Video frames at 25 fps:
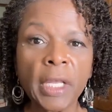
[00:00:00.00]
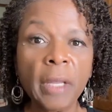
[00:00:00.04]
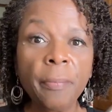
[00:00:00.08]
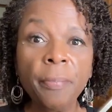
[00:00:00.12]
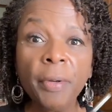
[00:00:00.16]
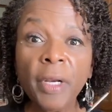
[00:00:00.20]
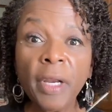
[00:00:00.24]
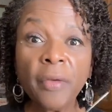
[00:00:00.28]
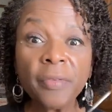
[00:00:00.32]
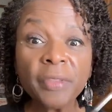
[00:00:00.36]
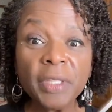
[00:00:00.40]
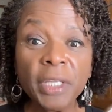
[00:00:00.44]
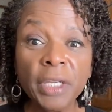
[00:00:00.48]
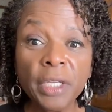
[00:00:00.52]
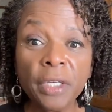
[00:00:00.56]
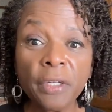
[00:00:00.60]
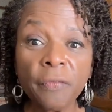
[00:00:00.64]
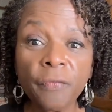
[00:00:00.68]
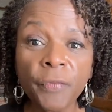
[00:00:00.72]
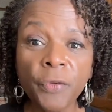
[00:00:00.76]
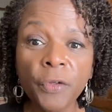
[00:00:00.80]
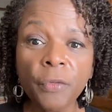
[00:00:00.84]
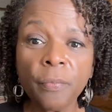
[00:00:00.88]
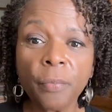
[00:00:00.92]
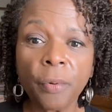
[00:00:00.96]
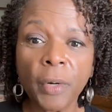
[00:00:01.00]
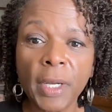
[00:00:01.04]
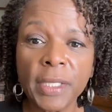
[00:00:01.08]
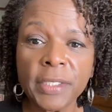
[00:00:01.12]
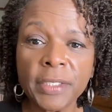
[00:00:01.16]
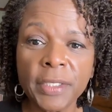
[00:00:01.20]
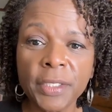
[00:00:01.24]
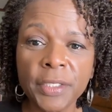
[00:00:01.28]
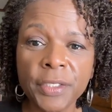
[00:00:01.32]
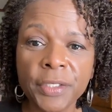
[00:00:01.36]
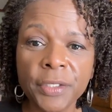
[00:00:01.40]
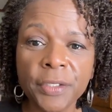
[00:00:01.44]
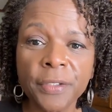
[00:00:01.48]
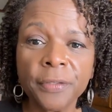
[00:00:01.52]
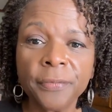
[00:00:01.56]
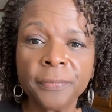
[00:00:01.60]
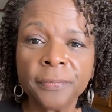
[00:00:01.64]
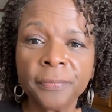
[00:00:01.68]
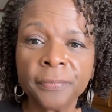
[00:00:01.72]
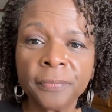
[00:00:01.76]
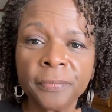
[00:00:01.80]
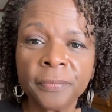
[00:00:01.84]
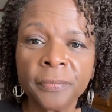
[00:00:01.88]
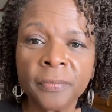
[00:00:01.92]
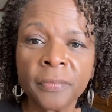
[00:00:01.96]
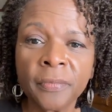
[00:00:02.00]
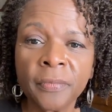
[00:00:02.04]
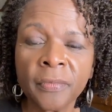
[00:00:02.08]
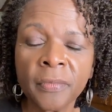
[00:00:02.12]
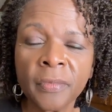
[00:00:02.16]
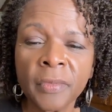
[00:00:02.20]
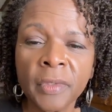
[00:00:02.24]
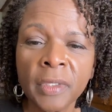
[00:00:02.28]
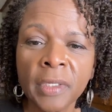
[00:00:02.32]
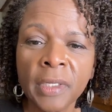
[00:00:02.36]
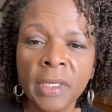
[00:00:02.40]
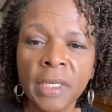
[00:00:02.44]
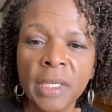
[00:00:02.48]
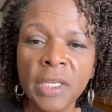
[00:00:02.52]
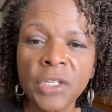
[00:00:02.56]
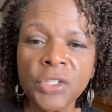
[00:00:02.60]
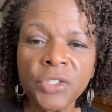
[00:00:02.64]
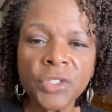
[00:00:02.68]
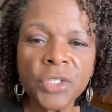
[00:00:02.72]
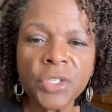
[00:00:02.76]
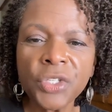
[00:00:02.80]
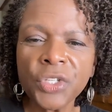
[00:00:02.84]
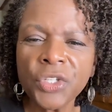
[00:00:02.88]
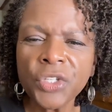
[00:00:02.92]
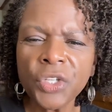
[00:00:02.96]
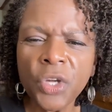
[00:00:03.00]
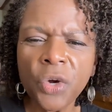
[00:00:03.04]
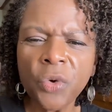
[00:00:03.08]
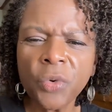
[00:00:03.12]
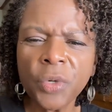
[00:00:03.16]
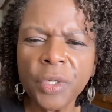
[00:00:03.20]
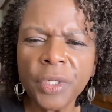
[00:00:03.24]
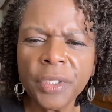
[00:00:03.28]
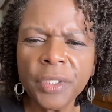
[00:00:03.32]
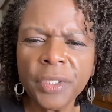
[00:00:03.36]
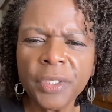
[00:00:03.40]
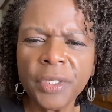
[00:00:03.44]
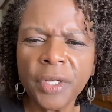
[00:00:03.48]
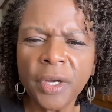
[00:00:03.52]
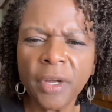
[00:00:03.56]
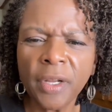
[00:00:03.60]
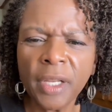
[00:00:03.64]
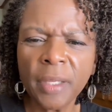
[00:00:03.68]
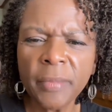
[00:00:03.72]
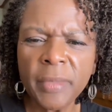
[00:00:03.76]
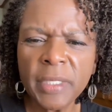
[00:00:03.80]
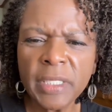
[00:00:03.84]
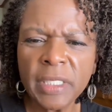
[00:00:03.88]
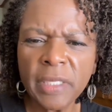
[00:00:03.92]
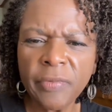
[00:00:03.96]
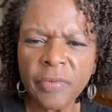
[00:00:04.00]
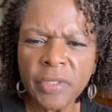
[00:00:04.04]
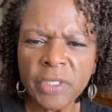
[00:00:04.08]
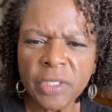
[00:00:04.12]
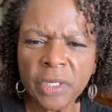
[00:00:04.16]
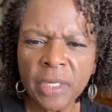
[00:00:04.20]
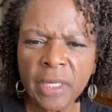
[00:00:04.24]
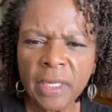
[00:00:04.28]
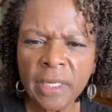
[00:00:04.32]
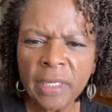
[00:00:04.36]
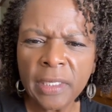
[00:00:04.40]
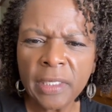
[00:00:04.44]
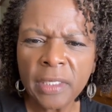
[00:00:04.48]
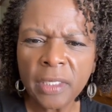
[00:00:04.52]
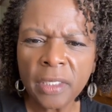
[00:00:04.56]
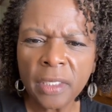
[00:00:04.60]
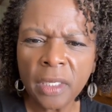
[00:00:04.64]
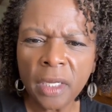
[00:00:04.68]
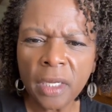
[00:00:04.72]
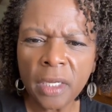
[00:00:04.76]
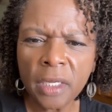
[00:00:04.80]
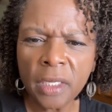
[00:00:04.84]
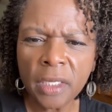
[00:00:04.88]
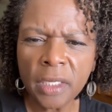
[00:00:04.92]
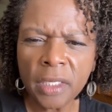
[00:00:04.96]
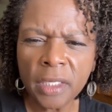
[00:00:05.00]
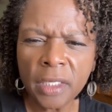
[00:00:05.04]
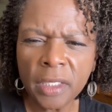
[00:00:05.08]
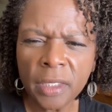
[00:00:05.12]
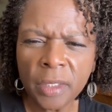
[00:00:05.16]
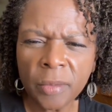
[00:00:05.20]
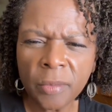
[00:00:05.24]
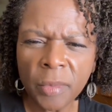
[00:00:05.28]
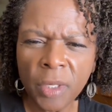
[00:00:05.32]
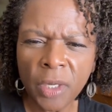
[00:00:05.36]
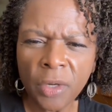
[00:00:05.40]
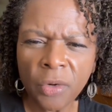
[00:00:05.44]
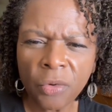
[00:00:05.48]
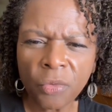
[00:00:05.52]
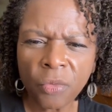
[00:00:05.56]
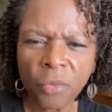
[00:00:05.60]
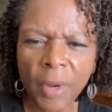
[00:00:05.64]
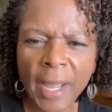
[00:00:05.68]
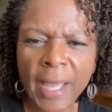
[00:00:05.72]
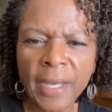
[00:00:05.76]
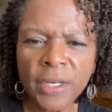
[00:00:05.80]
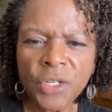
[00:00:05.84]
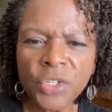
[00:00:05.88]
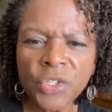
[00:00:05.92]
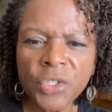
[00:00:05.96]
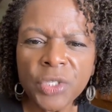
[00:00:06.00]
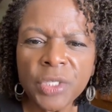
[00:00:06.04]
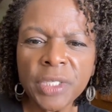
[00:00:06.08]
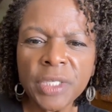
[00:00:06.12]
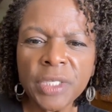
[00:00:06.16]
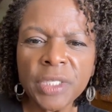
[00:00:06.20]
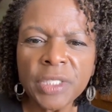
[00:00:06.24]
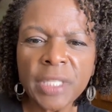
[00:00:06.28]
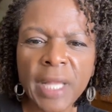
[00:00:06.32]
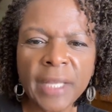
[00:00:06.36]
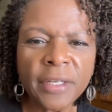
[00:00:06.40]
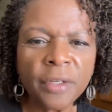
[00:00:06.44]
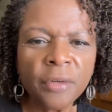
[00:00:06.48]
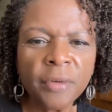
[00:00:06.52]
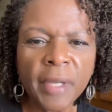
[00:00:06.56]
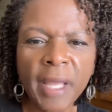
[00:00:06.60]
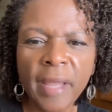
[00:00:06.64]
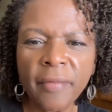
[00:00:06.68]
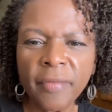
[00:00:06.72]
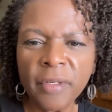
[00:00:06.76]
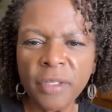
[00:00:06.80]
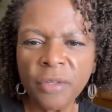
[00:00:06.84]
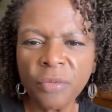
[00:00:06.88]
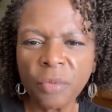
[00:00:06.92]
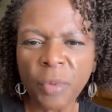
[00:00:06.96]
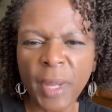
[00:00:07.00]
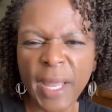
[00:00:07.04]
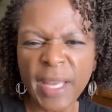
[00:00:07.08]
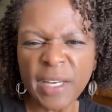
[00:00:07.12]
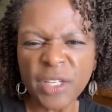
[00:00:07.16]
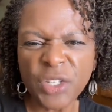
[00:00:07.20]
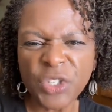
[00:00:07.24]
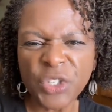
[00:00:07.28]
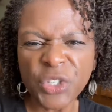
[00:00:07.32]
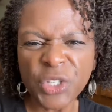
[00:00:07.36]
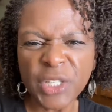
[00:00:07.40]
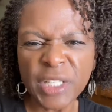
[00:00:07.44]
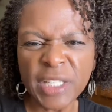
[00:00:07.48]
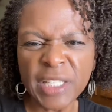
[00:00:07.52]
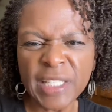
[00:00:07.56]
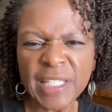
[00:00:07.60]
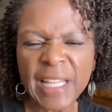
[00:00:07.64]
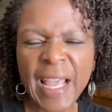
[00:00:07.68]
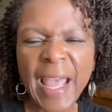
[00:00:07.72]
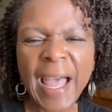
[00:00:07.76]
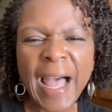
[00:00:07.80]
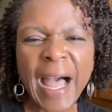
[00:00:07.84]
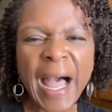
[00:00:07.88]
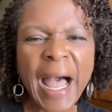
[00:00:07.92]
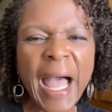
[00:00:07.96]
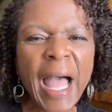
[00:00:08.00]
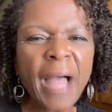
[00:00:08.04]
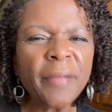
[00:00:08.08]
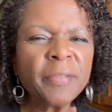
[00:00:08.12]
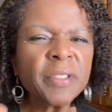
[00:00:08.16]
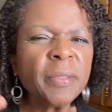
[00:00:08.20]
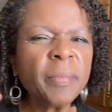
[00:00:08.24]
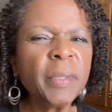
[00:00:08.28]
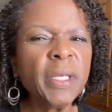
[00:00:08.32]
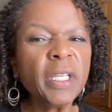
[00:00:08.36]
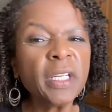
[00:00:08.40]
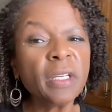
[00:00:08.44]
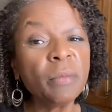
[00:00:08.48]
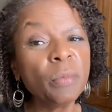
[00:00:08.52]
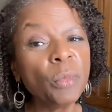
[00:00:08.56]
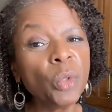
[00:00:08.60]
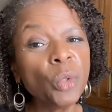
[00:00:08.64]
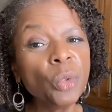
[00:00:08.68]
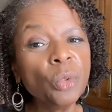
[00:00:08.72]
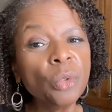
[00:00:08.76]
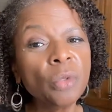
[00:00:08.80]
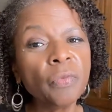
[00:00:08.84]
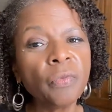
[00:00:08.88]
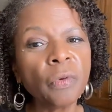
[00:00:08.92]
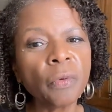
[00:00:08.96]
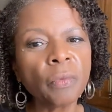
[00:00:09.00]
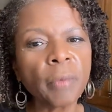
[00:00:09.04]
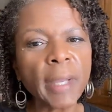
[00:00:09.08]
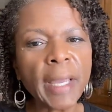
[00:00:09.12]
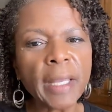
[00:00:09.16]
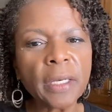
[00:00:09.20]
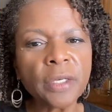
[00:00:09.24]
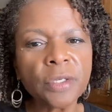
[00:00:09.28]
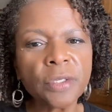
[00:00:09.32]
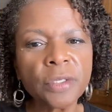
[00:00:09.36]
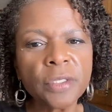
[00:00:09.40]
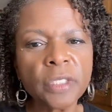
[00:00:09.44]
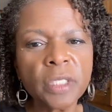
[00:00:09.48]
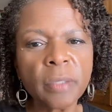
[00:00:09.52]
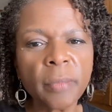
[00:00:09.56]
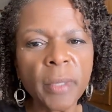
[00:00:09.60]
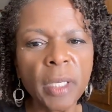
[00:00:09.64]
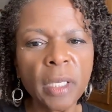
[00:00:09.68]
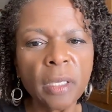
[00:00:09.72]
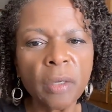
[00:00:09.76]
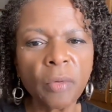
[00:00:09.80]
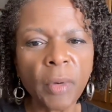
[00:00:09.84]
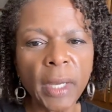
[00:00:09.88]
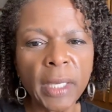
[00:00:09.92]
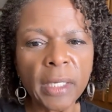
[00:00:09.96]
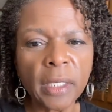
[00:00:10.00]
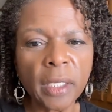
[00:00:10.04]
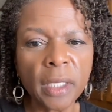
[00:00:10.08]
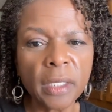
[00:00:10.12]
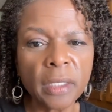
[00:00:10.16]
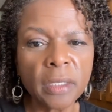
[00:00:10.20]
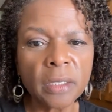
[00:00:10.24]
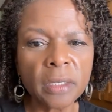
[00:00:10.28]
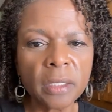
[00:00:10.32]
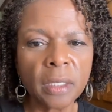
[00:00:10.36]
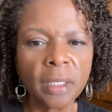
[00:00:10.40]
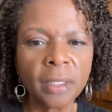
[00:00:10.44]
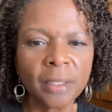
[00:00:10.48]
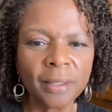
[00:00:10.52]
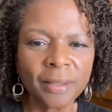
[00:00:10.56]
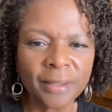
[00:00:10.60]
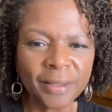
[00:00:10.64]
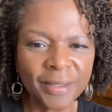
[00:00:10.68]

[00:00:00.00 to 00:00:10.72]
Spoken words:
and put everything in a food processor. It's just so good, y'all. Let me see what you, radishes. I don't have any radishes. I have to be in a mood for radishes, to be quite honest.